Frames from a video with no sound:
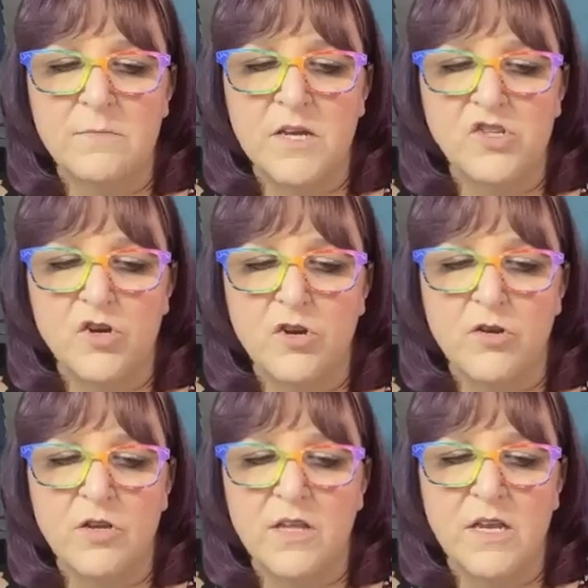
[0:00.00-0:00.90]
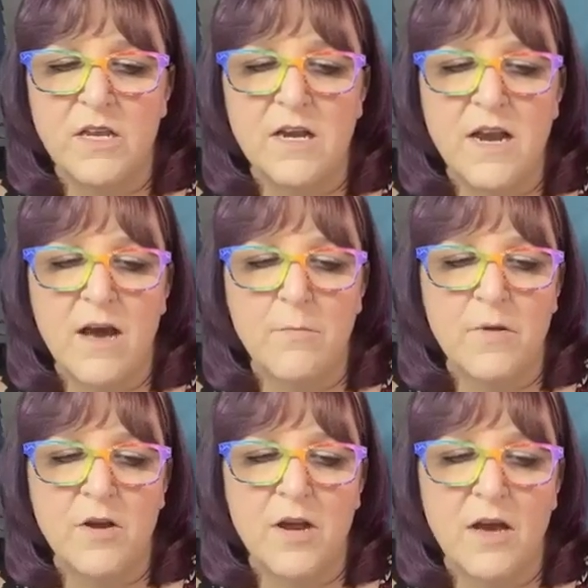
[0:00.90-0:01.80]
just make sure you're cleaning it
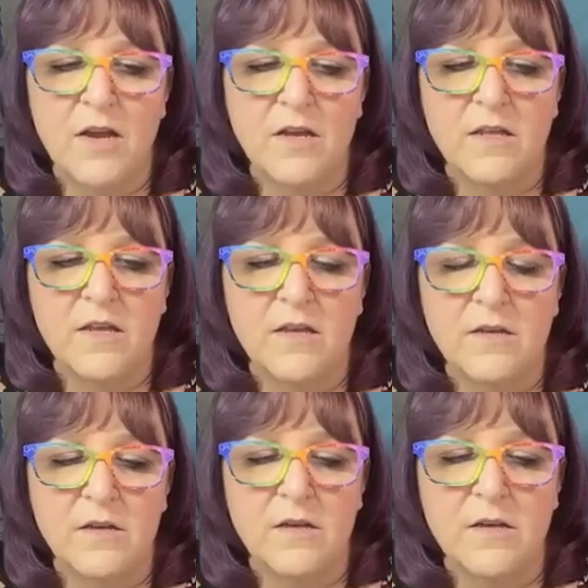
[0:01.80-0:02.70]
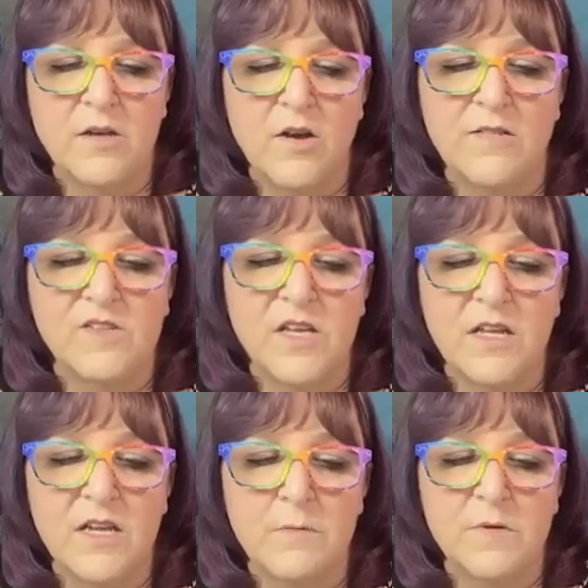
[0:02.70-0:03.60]
out periodically. You don't have to
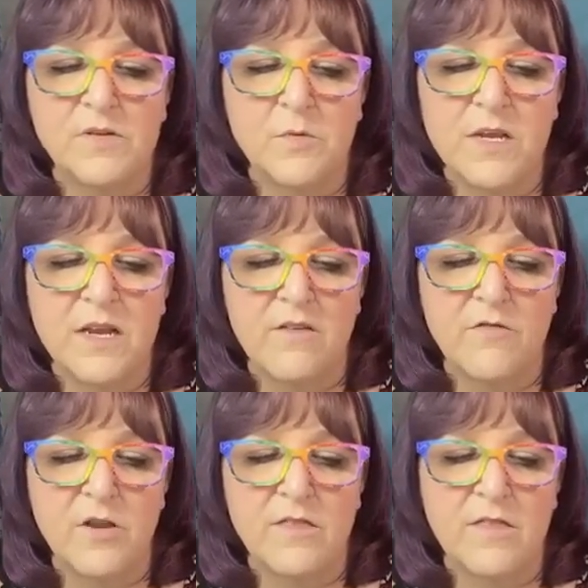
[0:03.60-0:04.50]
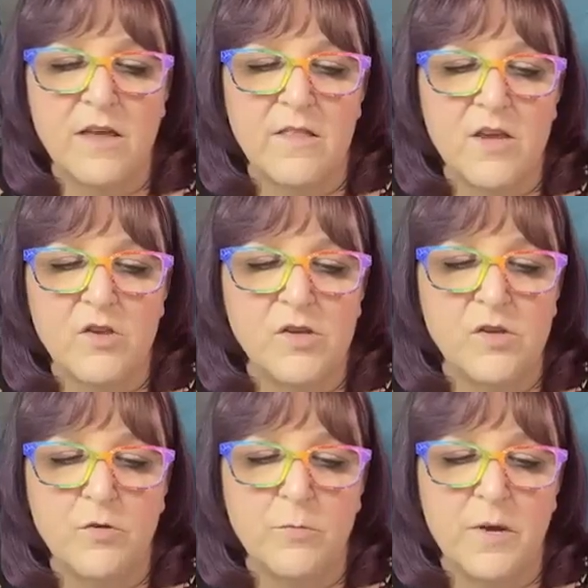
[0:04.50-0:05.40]
clean it between everything that you
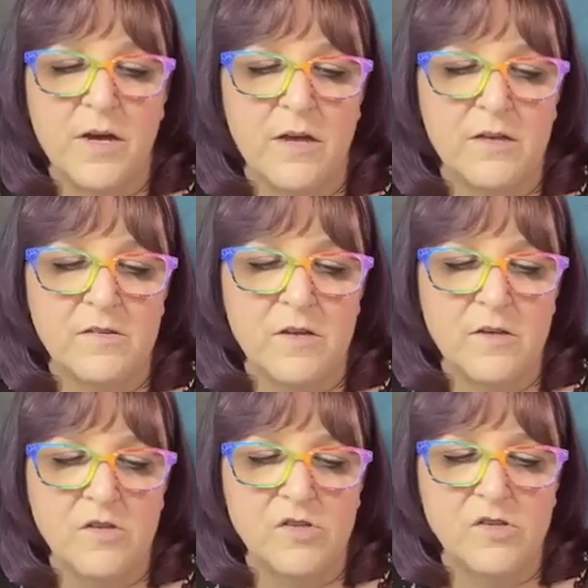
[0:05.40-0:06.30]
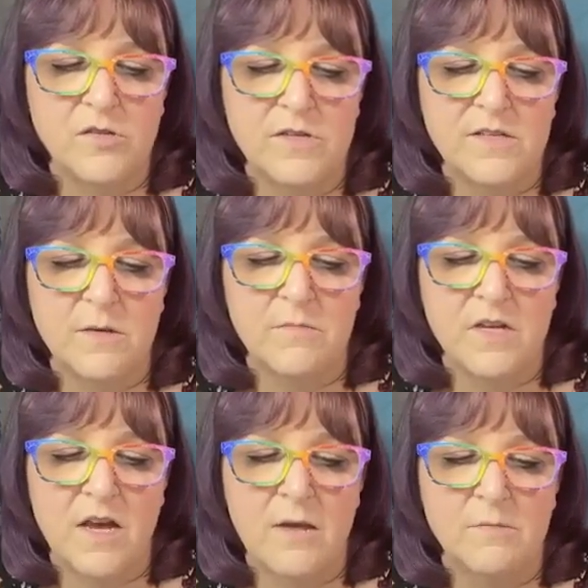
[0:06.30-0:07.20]
do, but as long as you do it
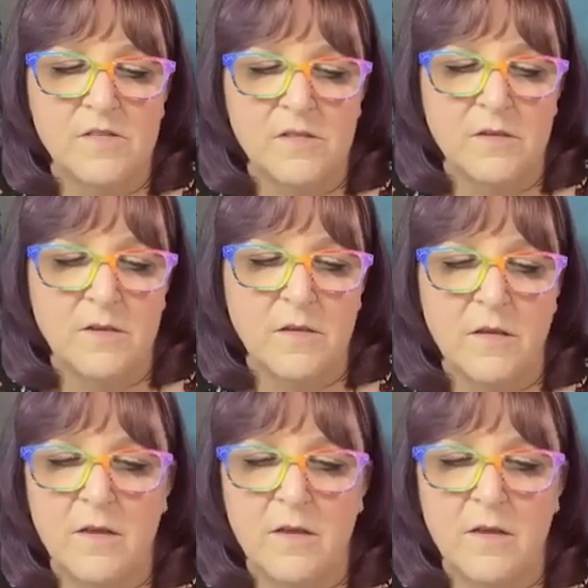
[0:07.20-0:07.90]
sometimes,